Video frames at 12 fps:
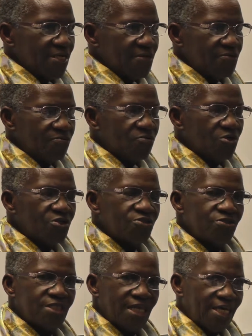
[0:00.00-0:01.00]
You've got to
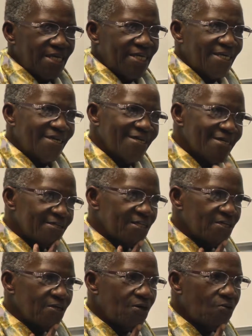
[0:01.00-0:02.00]
say,
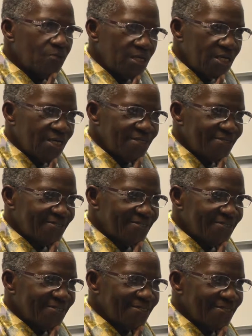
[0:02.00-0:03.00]
oh
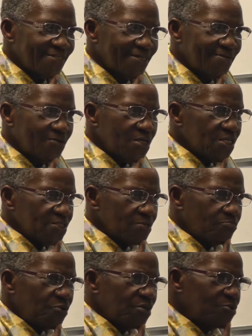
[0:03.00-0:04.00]
yes, you know,
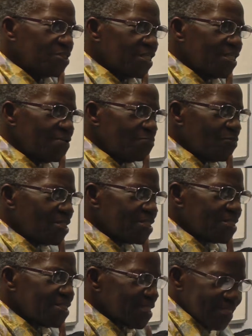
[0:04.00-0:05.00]
some people say you
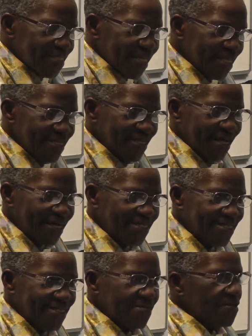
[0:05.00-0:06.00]
mustn't say that.
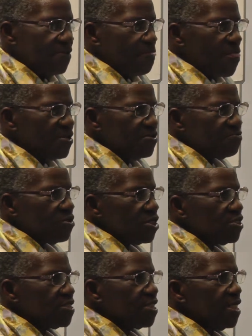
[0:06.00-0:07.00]
Then you've got
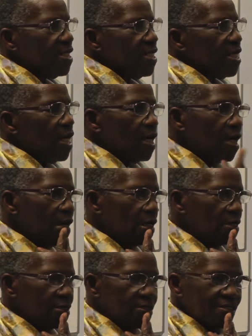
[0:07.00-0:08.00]
to say,
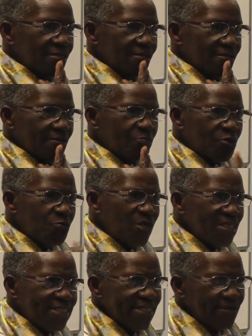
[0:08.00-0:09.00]
oh, but we'll
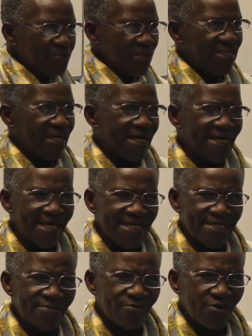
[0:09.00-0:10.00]
deal with that
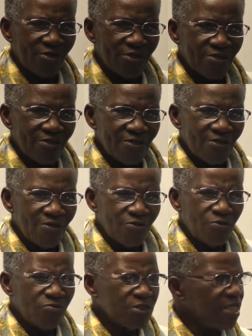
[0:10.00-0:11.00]
later on.
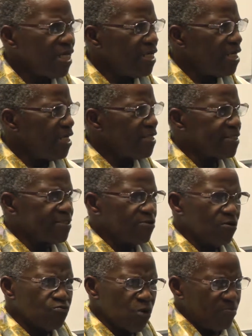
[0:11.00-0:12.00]
Don't say
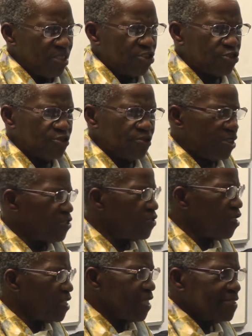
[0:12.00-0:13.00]
you're rubbish. It's
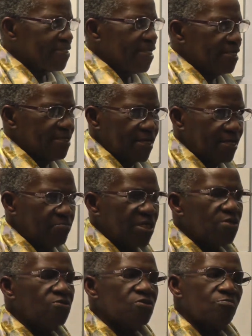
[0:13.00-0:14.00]
nothing like that,
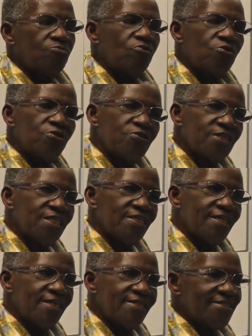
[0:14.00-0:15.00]
because the more you say
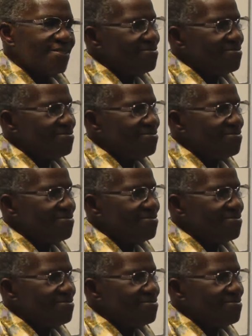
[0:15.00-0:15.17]
that,